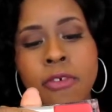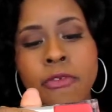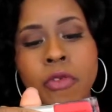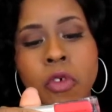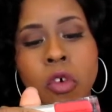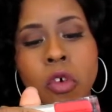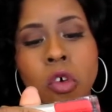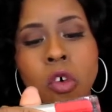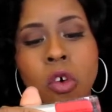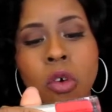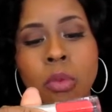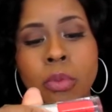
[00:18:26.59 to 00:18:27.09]

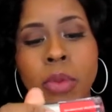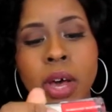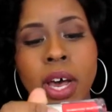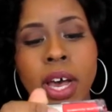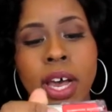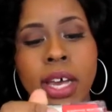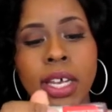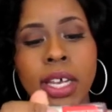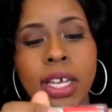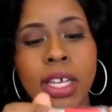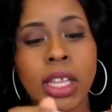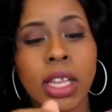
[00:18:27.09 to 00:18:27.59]
full
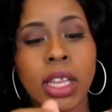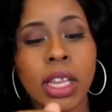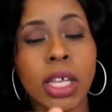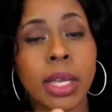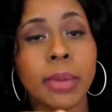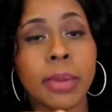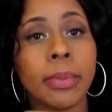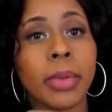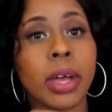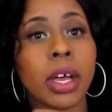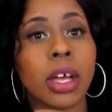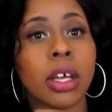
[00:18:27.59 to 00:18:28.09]
body
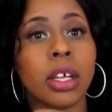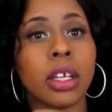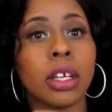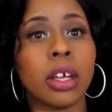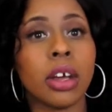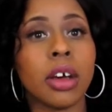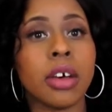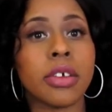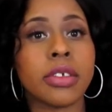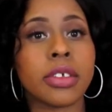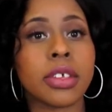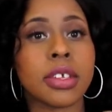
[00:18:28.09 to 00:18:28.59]
lip
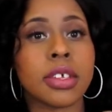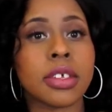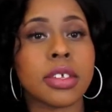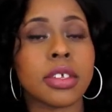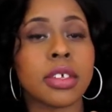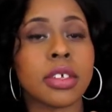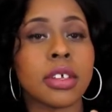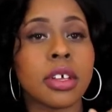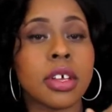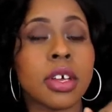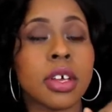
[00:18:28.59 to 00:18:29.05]
glosses.